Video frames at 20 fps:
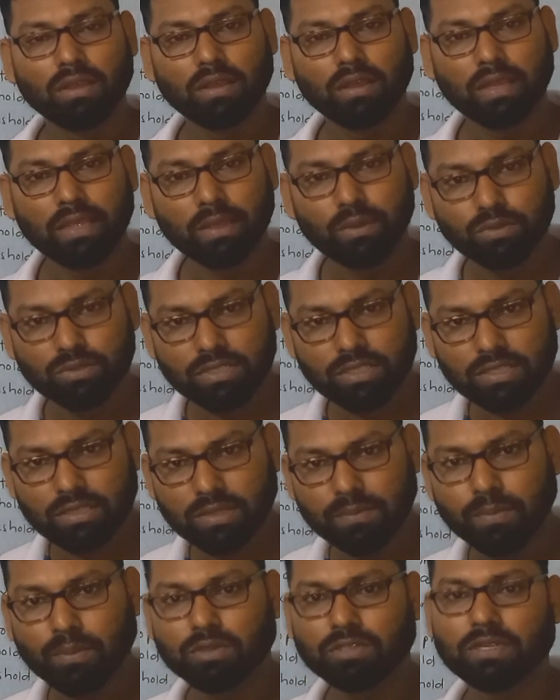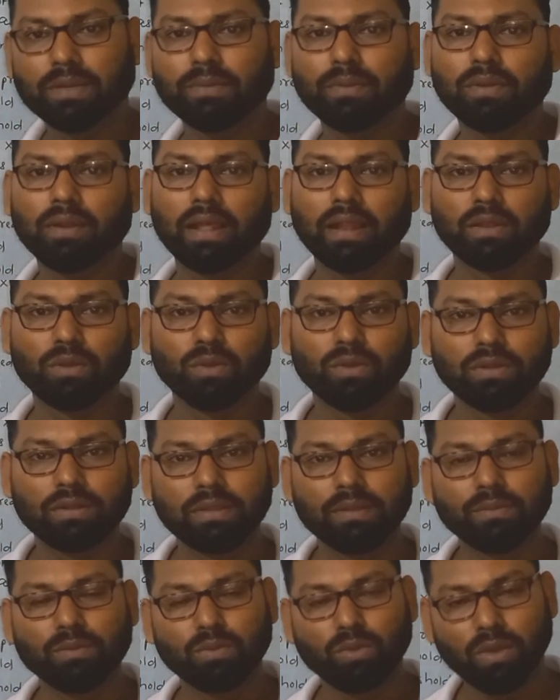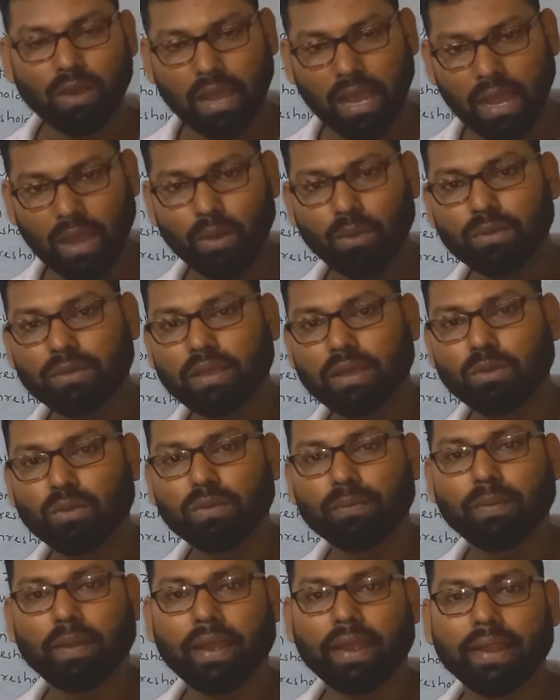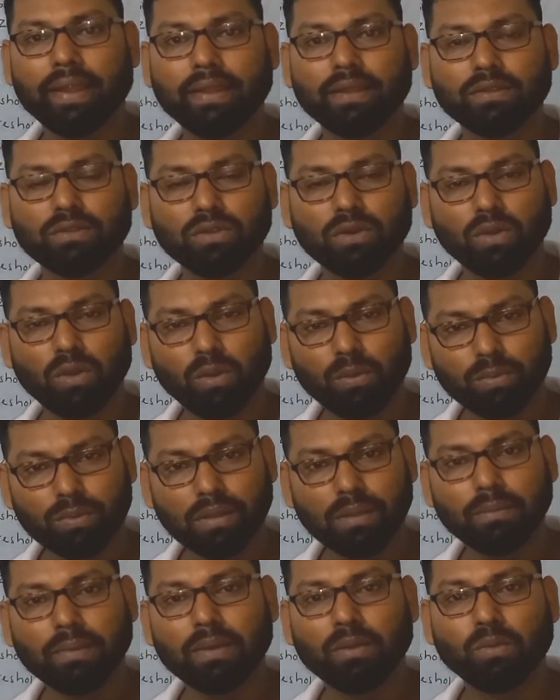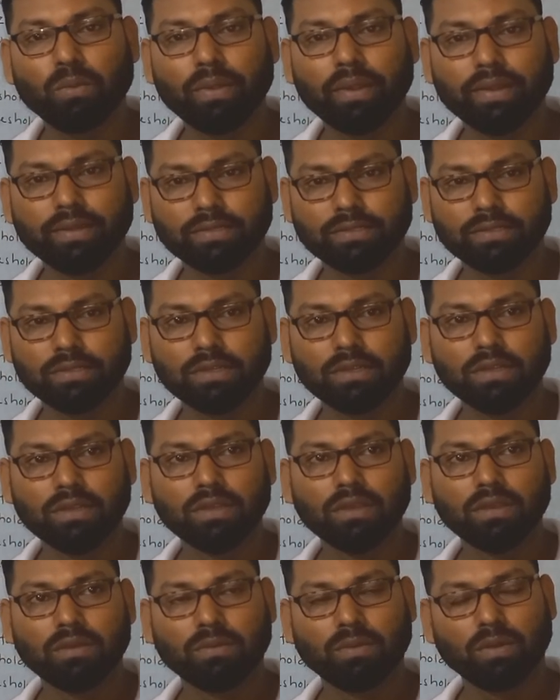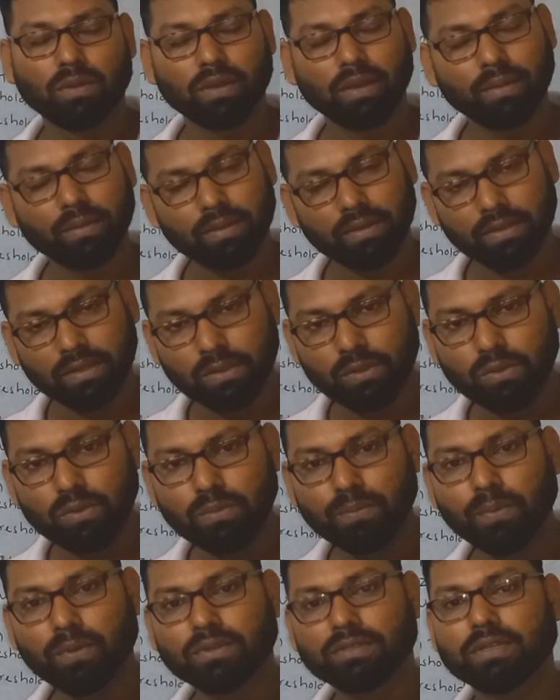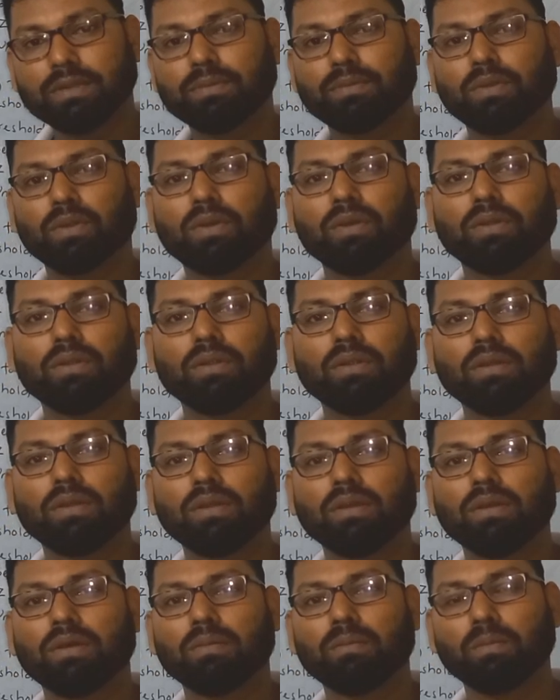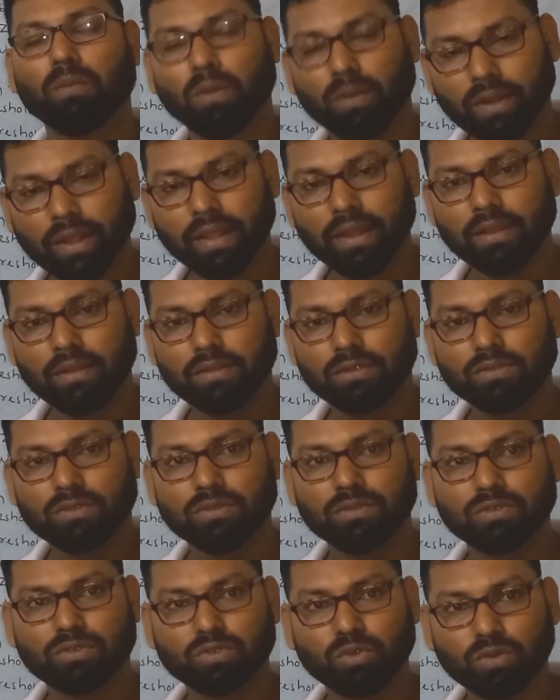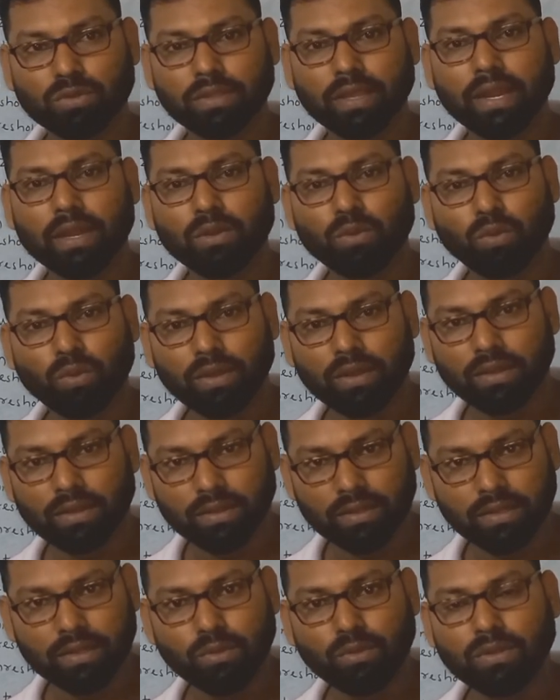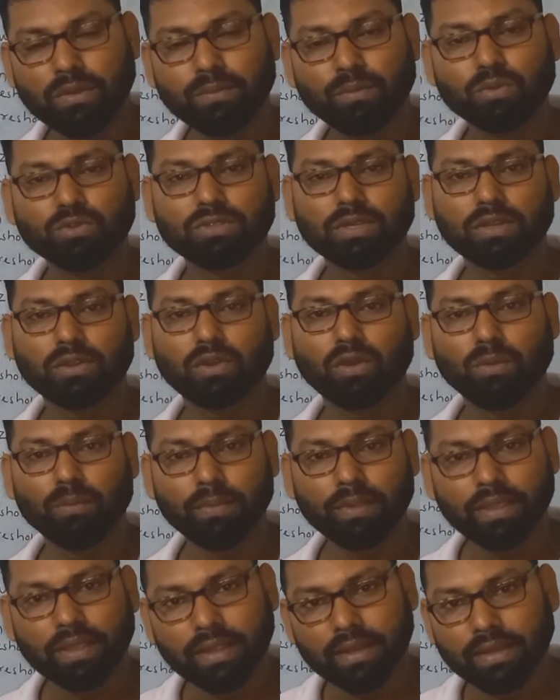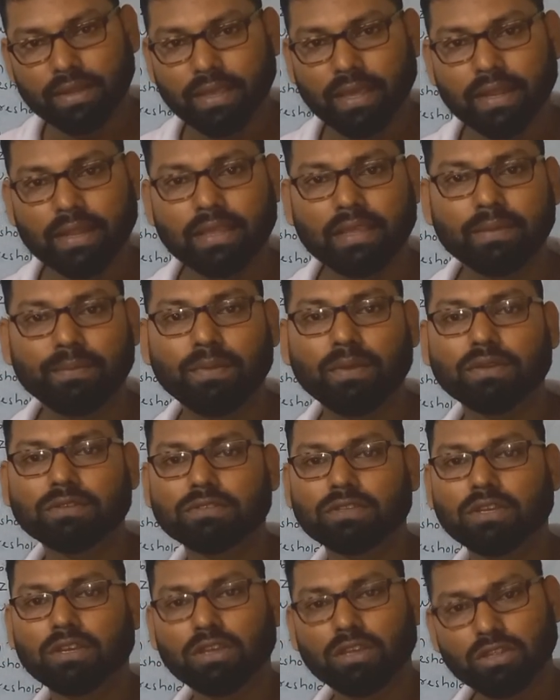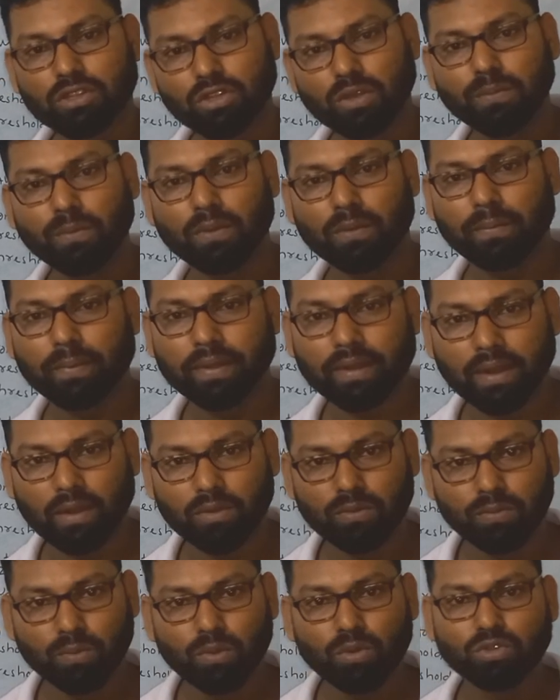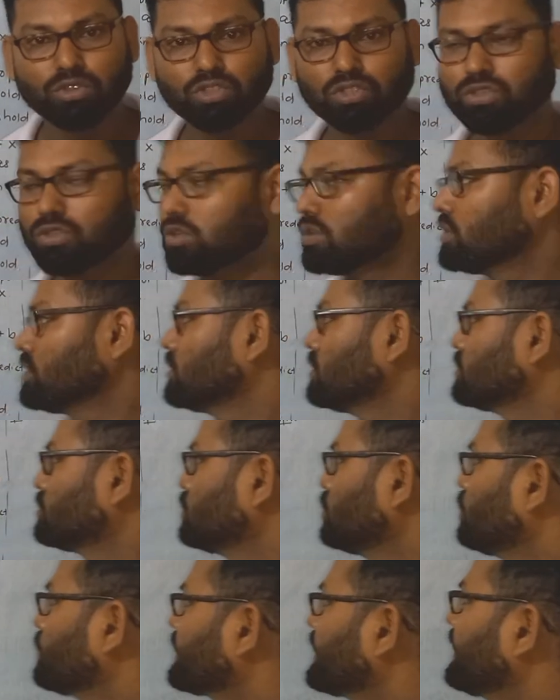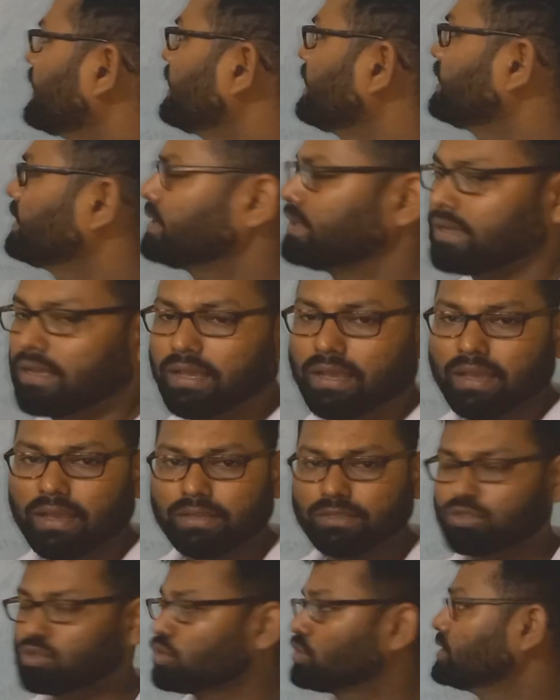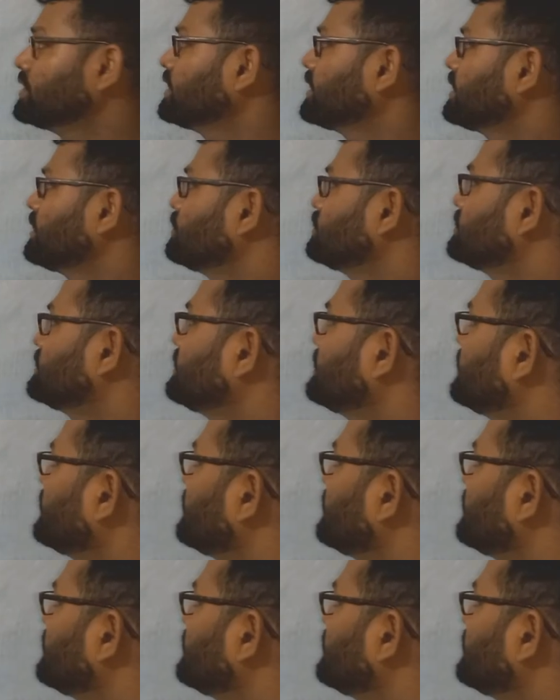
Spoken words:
using the perceptron algorithm, how can we find the optimal weights for a new perceptron model, so that when new inputs are coming, it can give us the perfect outputs. So okay, so here you see